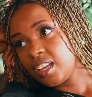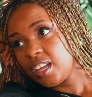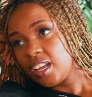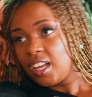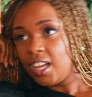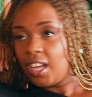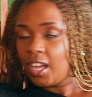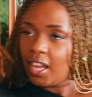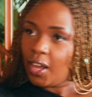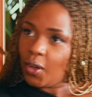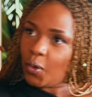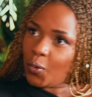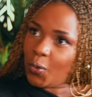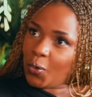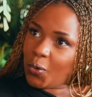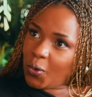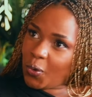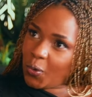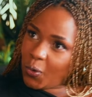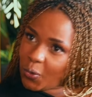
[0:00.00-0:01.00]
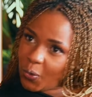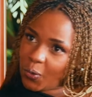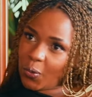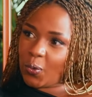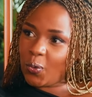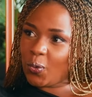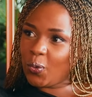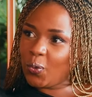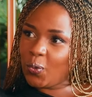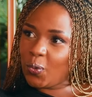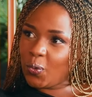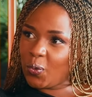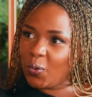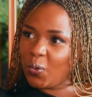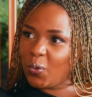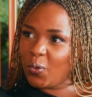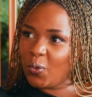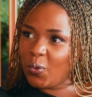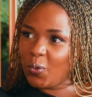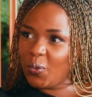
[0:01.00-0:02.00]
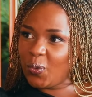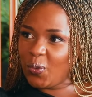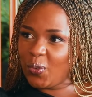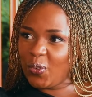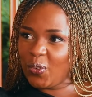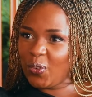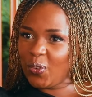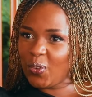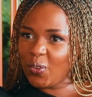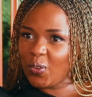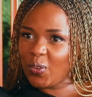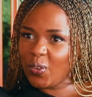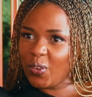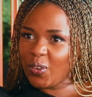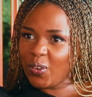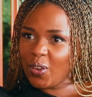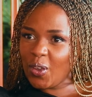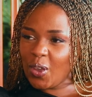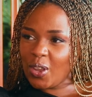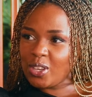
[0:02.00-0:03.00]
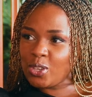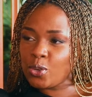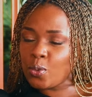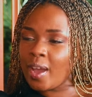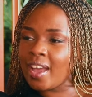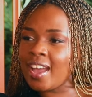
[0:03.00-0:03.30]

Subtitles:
you live alternatively? Because I know you like to travel.